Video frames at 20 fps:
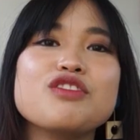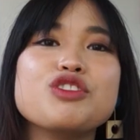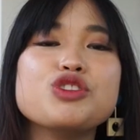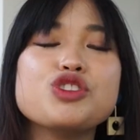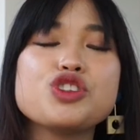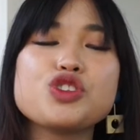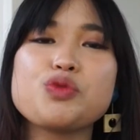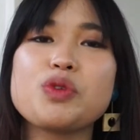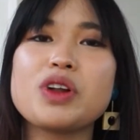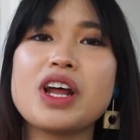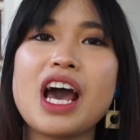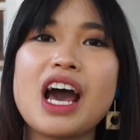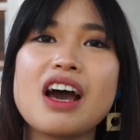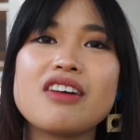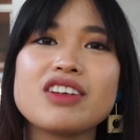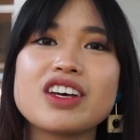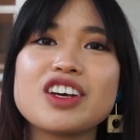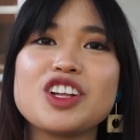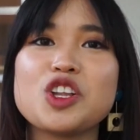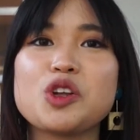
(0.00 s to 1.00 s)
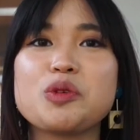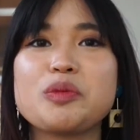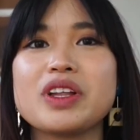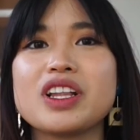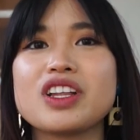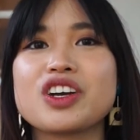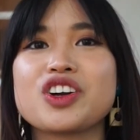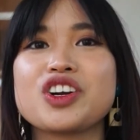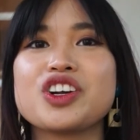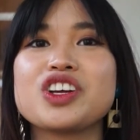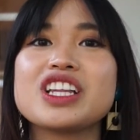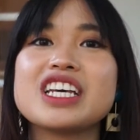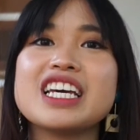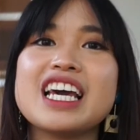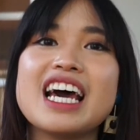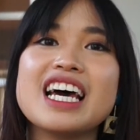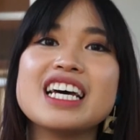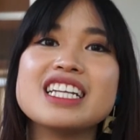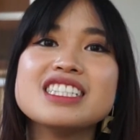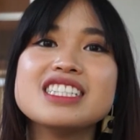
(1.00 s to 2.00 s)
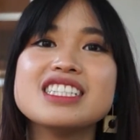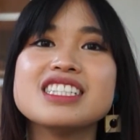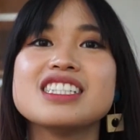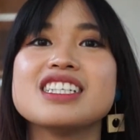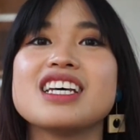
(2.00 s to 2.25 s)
You just want to have like a little bit curly ends